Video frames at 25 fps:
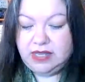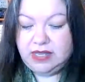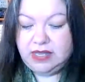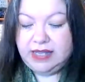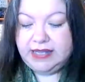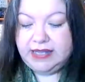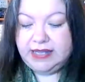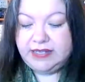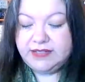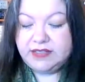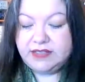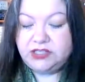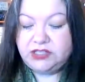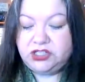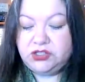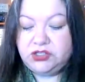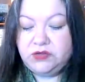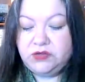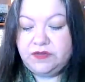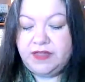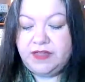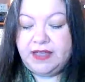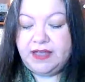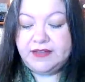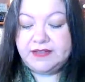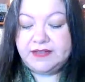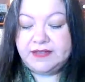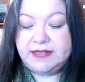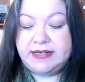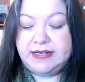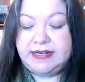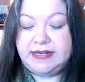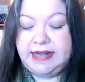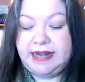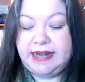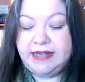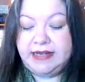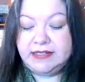It's the
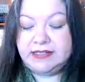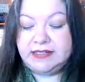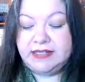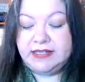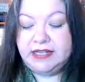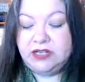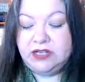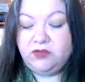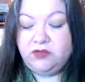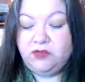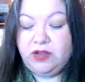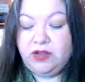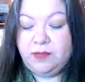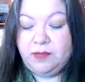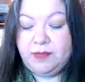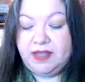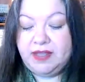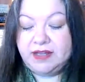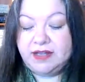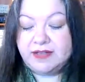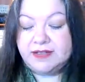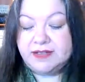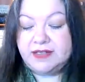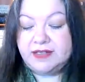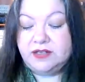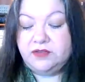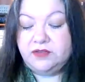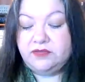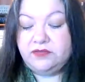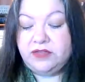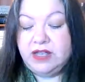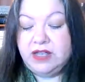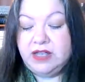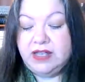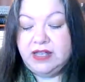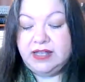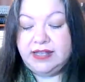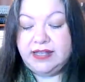2018 remix of
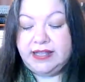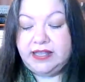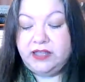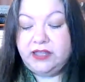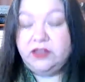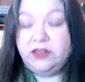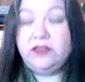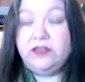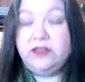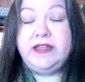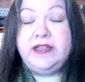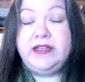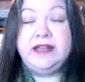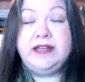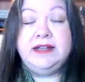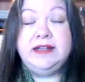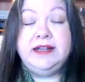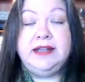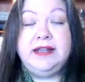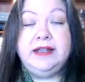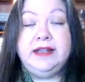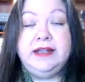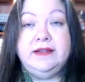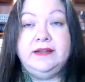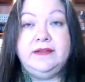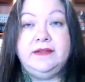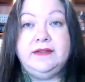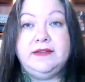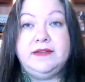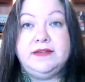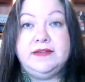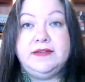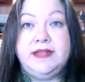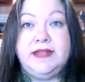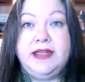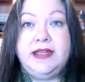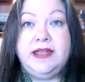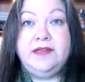Kill the Indian,
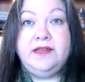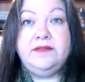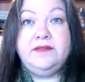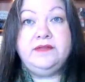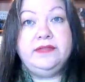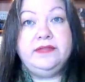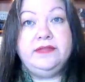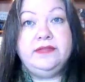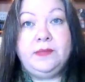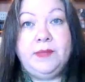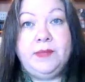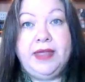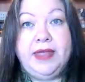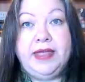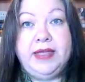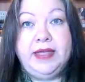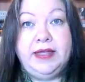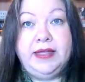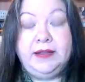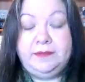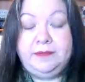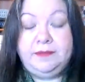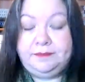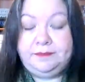Save the Man.